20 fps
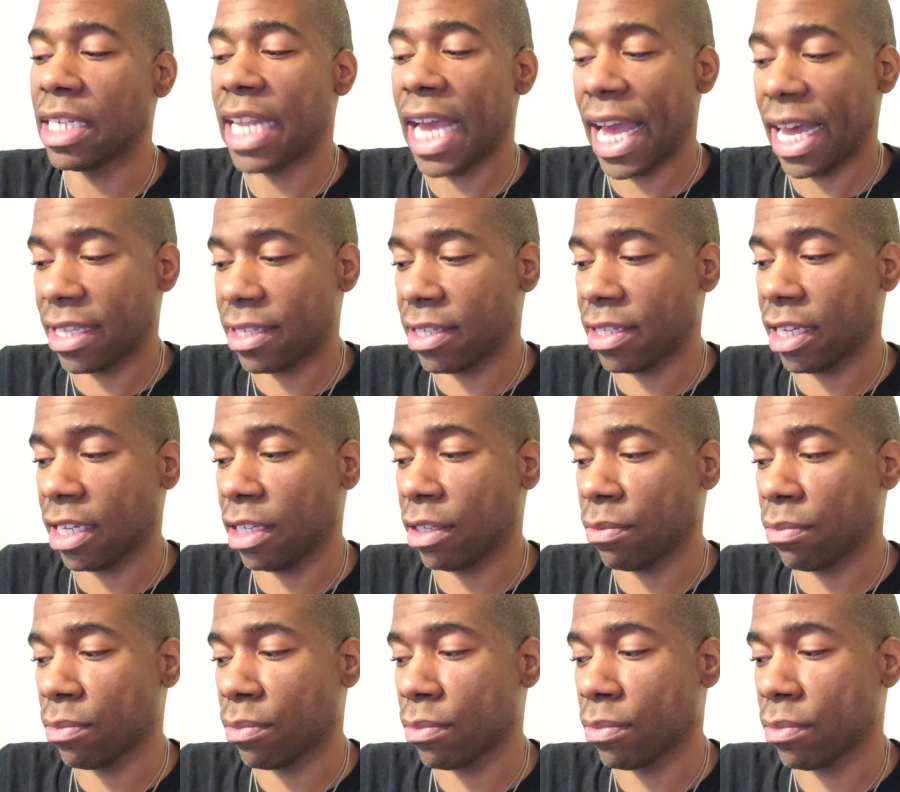dancing,
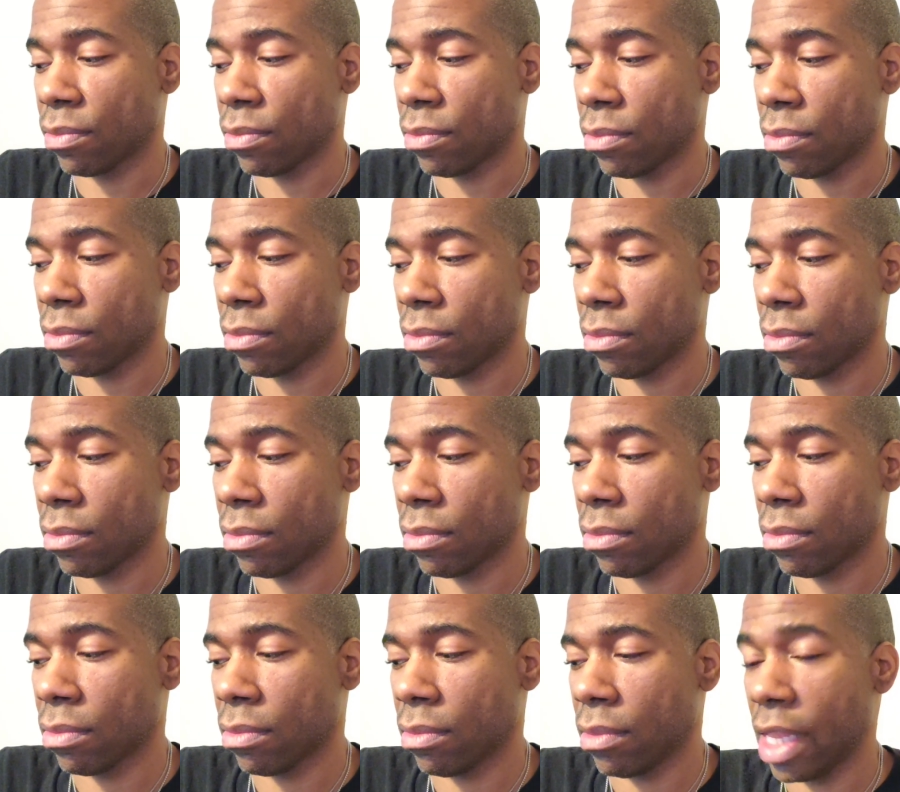
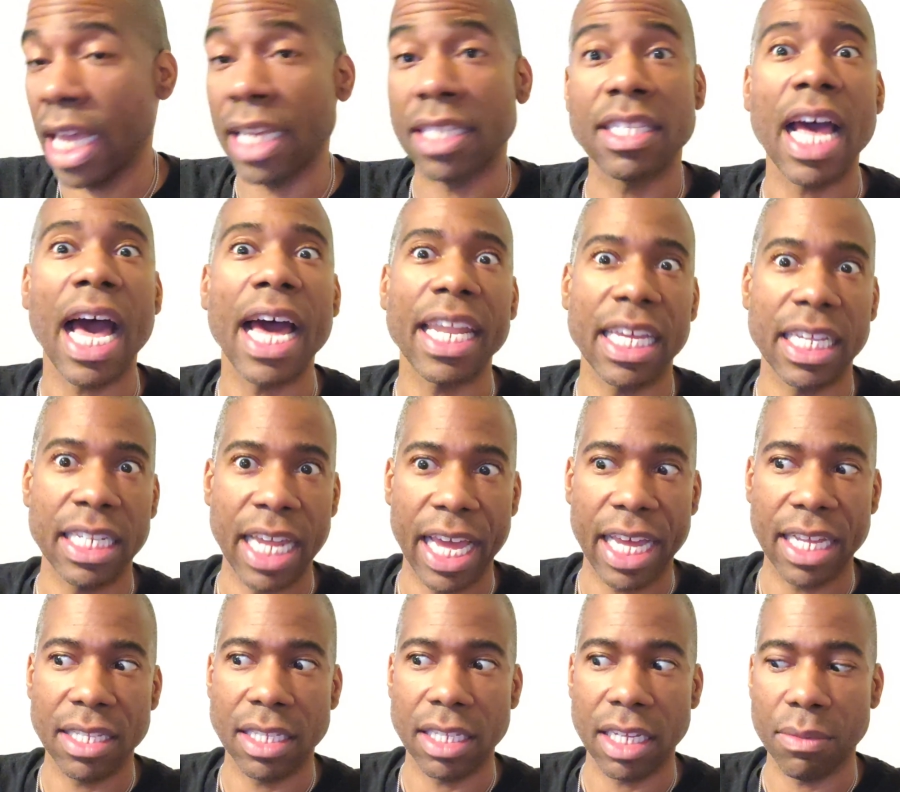exotic
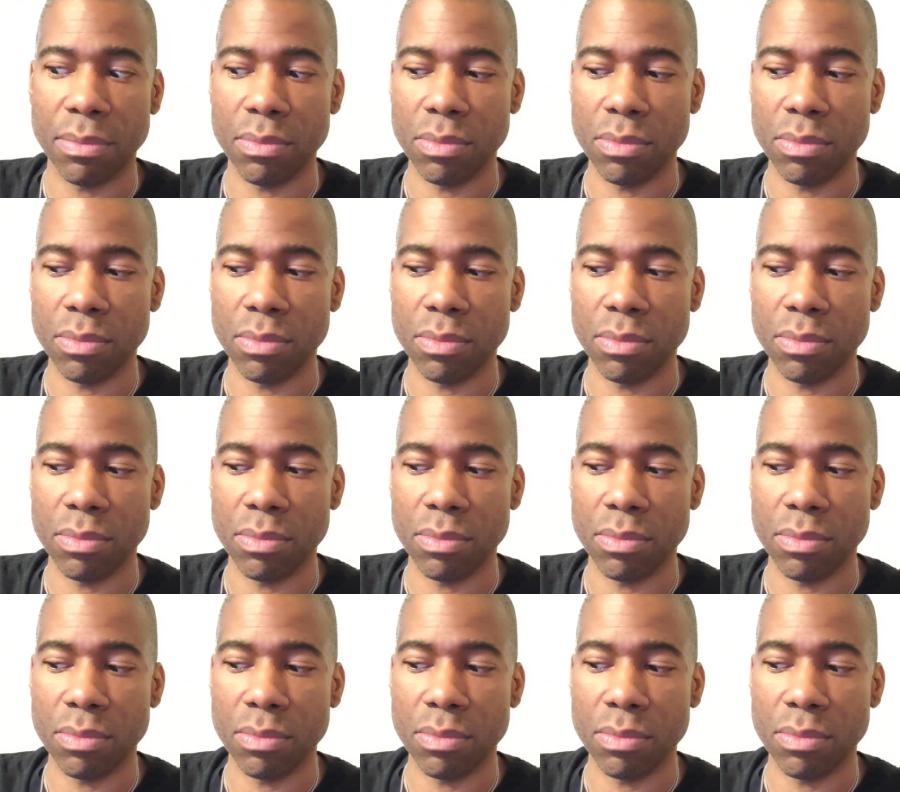dancing.